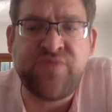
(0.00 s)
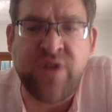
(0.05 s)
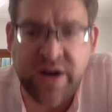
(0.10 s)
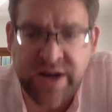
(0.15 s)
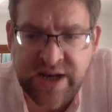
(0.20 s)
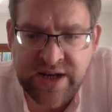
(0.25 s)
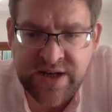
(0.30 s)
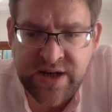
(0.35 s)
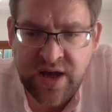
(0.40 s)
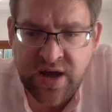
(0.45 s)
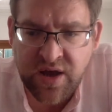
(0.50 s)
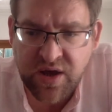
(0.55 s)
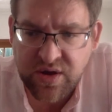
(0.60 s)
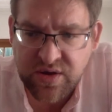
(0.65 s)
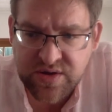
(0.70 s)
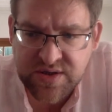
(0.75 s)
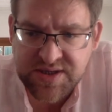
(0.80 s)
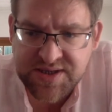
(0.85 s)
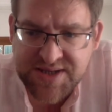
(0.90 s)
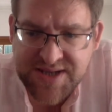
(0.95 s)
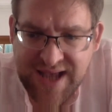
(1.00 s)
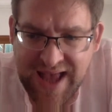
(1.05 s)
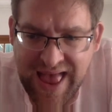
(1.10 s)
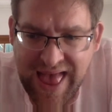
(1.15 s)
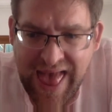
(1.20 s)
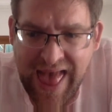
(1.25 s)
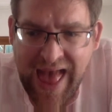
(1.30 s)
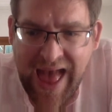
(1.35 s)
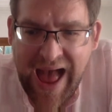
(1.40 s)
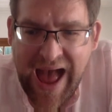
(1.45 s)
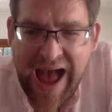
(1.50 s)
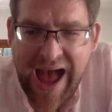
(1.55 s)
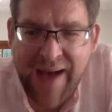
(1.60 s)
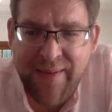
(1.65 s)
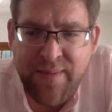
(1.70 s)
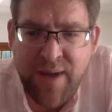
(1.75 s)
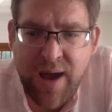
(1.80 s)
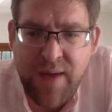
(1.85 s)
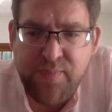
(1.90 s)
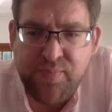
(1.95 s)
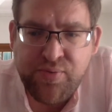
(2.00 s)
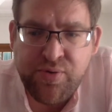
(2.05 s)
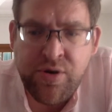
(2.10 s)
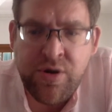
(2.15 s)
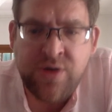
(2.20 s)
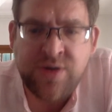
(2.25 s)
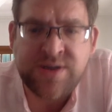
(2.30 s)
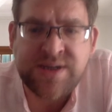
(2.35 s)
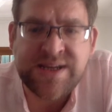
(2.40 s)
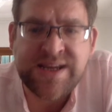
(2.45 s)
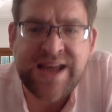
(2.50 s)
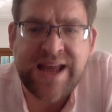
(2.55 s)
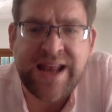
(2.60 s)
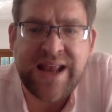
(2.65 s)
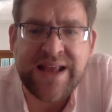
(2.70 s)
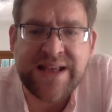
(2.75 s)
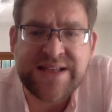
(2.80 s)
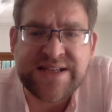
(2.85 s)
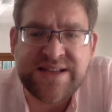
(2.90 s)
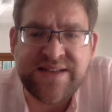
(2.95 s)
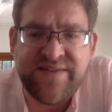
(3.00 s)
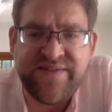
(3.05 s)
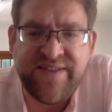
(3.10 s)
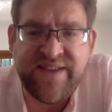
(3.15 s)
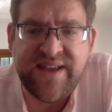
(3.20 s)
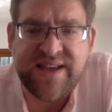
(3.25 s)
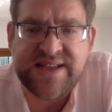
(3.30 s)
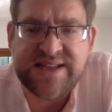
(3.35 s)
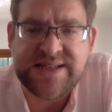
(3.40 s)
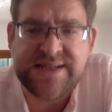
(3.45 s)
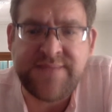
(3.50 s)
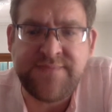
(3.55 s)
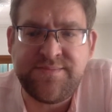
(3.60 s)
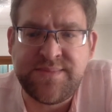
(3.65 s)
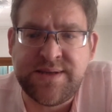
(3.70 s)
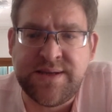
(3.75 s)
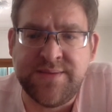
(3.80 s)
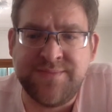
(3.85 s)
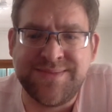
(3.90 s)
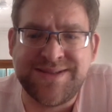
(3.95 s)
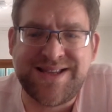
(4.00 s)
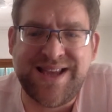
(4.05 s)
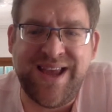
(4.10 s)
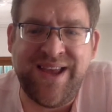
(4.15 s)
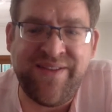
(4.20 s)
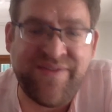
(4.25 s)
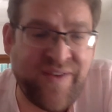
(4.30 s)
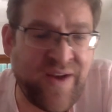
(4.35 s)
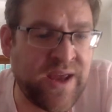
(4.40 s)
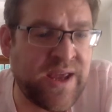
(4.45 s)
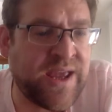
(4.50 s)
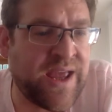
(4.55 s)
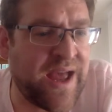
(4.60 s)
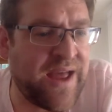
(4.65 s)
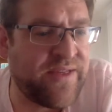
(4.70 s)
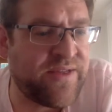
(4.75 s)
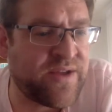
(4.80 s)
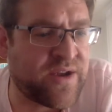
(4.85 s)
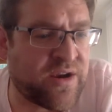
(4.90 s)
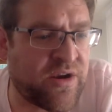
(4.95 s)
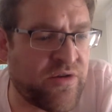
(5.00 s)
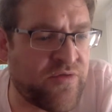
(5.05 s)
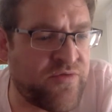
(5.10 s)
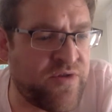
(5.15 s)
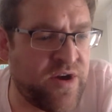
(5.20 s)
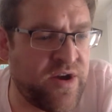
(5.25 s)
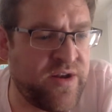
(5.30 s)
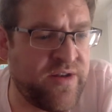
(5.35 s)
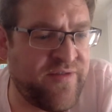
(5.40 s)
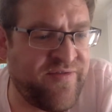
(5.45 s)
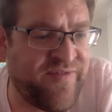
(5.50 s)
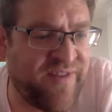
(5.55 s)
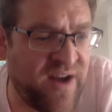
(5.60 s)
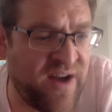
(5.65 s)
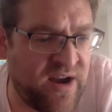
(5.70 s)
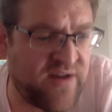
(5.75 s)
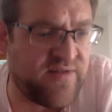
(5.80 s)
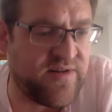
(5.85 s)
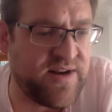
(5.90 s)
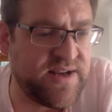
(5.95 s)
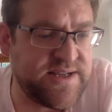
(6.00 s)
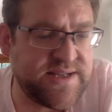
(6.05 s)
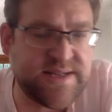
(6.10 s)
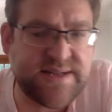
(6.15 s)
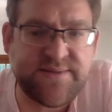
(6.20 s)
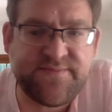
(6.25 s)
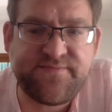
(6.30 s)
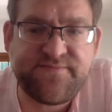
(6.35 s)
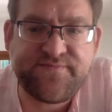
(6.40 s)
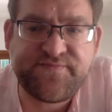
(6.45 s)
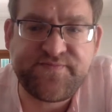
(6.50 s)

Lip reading: runny nose. Am I prone to getting severe symptoms if I get the coronavirus?